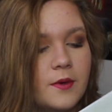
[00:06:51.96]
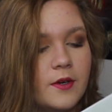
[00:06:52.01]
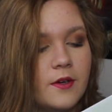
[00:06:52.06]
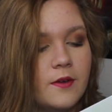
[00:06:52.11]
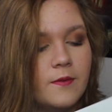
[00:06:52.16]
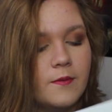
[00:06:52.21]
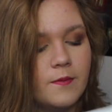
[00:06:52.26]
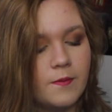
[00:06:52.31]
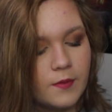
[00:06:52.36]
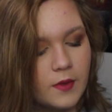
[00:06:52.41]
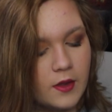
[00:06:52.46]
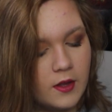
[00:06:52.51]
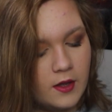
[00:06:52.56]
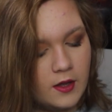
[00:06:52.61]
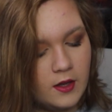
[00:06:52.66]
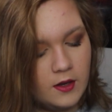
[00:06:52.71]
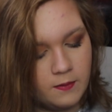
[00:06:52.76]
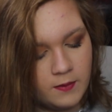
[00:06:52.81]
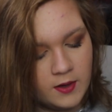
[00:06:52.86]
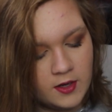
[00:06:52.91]
but
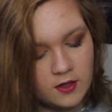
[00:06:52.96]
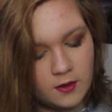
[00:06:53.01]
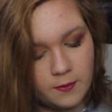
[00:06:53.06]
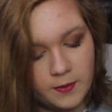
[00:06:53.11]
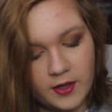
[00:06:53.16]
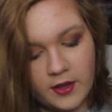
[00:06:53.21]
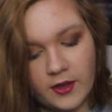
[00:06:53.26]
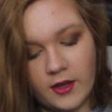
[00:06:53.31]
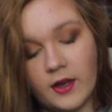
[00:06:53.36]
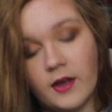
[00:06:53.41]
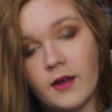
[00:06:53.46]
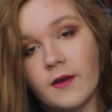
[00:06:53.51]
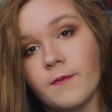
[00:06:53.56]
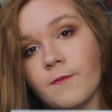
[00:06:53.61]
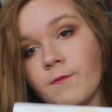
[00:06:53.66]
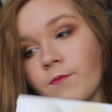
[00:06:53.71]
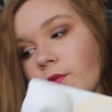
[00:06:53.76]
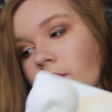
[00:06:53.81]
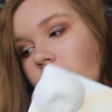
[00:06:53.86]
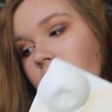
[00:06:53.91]
it's meant to be there.
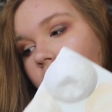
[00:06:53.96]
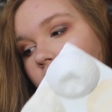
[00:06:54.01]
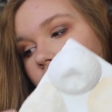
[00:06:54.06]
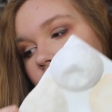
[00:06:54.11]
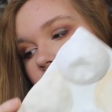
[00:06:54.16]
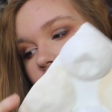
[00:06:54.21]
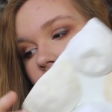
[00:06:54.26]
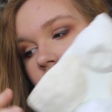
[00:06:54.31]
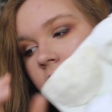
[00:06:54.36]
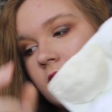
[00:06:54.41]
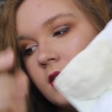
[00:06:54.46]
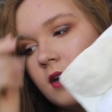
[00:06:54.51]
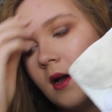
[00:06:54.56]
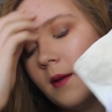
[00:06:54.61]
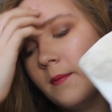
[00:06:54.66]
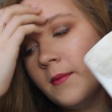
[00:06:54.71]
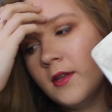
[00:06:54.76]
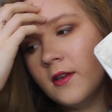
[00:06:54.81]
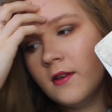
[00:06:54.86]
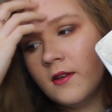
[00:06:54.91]
And
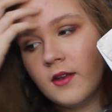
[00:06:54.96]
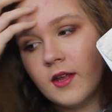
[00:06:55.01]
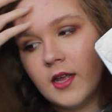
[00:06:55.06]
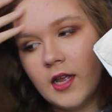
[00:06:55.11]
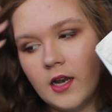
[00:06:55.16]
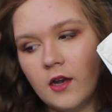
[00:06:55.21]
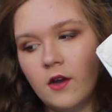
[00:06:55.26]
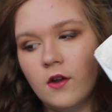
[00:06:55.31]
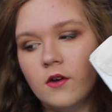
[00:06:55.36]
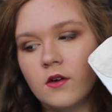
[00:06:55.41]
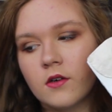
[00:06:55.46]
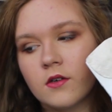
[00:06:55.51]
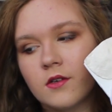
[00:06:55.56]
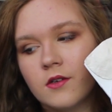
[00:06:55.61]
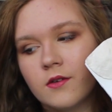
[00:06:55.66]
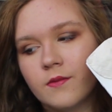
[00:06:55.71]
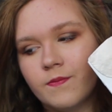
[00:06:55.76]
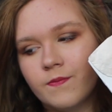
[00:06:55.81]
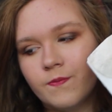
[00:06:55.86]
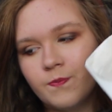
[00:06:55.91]
I mean,
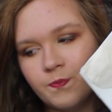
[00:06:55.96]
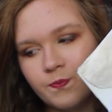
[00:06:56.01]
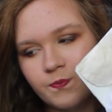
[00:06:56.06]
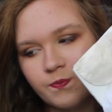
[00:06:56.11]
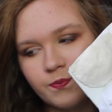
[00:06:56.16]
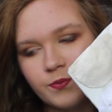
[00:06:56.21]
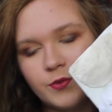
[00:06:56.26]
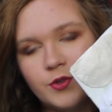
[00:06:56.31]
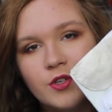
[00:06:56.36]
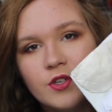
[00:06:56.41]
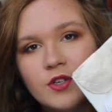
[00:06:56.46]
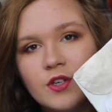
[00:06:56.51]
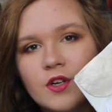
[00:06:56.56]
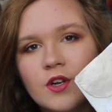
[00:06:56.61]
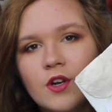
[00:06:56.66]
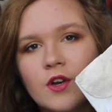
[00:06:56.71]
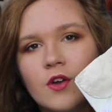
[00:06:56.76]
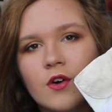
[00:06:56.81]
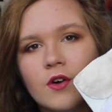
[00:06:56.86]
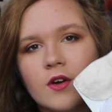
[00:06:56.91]

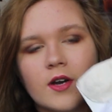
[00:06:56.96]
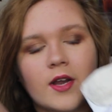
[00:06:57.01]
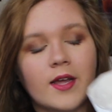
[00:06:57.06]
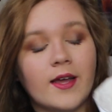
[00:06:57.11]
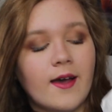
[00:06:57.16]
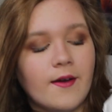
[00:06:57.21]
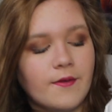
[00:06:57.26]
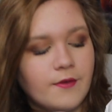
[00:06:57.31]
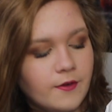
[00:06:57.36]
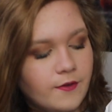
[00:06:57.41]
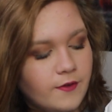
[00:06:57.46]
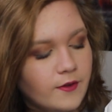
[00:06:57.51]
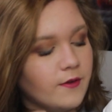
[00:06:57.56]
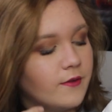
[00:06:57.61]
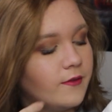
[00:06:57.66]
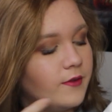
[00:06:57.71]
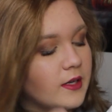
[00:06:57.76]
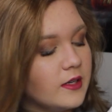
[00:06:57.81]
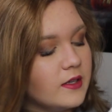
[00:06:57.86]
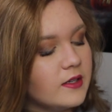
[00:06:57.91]
doesn't look like everything
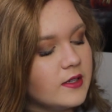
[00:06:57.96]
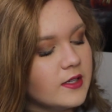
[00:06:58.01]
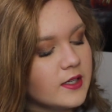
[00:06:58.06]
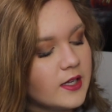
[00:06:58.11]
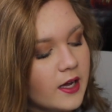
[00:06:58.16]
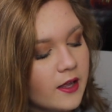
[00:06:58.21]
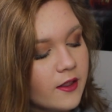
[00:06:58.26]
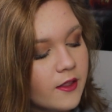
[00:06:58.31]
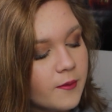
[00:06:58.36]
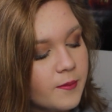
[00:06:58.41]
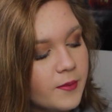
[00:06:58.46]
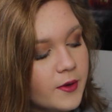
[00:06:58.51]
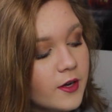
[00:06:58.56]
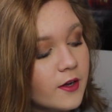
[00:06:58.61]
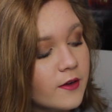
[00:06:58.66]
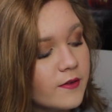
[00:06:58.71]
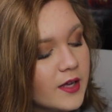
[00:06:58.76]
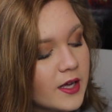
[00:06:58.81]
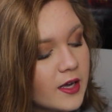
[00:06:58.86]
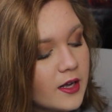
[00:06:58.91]
fits together
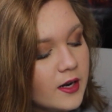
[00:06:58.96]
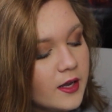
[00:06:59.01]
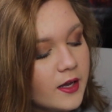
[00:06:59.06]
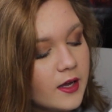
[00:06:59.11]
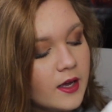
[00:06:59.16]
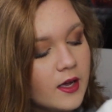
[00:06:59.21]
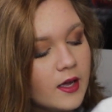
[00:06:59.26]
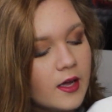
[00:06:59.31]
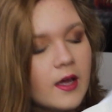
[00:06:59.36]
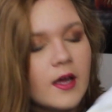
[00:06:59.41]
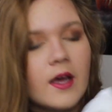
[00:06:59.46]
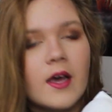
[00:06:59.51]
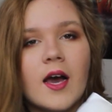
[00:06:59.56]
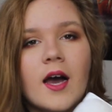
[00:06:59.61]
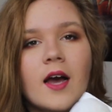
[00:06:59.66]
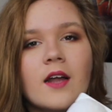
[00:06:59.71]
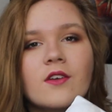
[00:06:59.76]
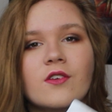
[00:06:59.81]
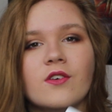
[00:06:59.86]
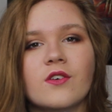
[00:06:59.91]
perfectly,
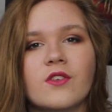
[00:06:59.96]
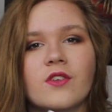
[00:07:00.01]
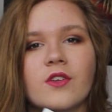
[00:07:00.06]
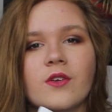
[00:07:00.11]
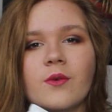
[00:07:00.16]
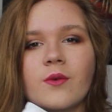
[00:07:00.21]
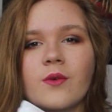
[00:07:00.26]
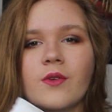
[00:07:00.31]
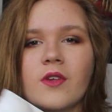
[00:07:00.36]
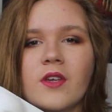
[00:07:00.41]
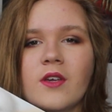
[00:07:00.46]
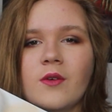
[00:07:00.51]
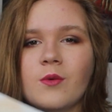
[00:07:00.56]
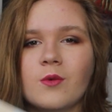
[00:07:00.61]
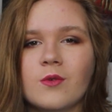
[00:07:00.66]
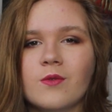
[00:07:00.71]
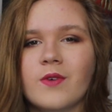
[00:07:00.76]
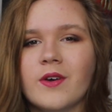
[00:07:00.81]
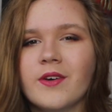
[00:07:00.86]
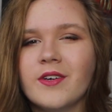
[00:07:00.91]
and also it
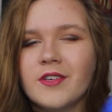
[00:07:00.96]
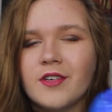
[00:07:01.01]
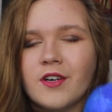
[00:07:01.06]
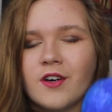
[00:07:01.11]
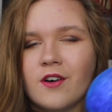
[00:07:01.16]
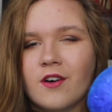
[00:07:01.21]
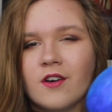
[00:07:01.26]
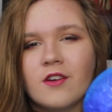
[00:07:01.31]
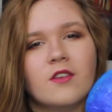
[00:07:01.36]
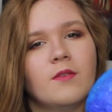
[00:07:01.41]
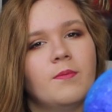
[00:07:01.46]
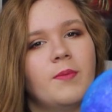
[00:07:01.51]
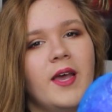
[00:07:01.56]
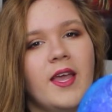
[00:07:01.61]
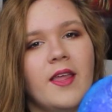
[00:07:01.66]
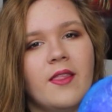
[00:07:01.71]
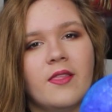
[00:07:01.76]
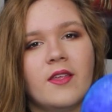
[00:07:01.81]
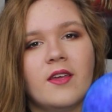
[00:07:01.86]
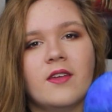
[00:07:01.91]
was very hard to
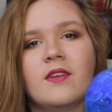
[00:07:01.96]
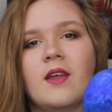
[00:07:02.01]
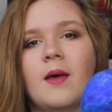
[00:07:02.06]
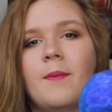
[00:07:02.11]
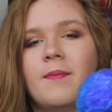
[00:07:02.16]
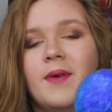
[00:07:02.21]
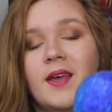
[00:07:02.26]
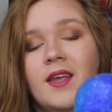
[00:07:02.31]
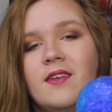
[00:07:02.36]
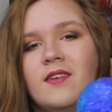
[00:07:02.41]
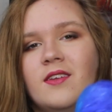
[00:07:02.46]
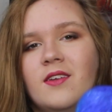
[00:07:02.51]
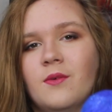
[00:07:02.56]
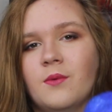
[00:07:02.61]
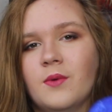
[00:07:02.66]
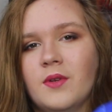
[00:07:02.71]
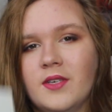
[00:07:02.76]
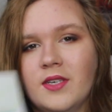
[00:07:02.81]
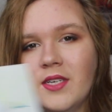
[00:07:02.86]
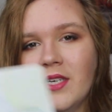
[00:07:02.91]
paint this and paint it
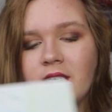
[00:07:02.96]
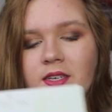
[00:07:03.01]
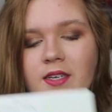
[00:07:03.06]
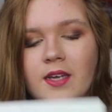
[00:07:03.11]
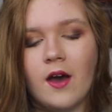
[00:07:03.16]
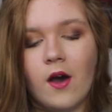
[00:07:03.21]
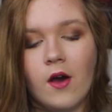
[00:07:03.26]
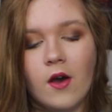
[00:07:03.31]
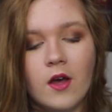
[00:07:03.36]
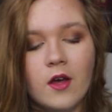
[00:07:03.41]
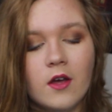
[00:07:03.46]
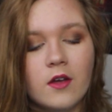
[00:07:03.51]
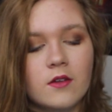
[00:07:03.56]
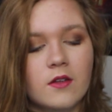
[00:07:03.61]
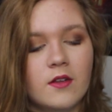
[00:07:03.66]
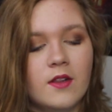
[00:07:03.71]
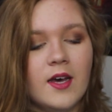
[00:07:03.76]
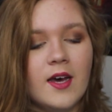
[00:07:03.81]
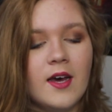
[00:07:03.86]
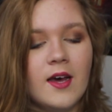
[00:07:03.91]
with detail.
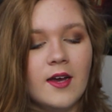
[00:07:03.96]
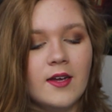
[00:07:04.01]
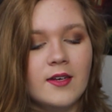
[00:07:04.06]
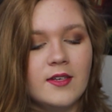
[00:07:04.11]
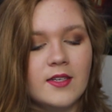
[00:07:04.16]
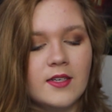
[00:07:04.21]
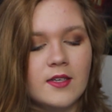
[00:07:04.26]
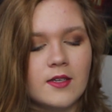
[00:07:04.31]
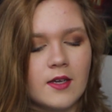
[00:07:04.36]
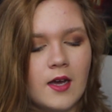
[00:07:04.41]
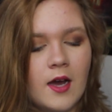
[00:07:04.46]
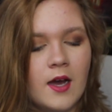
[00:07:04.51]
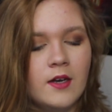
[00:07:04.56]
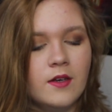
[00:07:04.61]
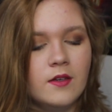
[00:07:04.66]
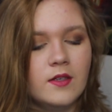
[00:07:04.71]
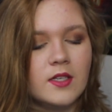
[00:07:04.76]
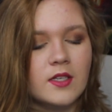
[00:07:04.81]
So that idea kind of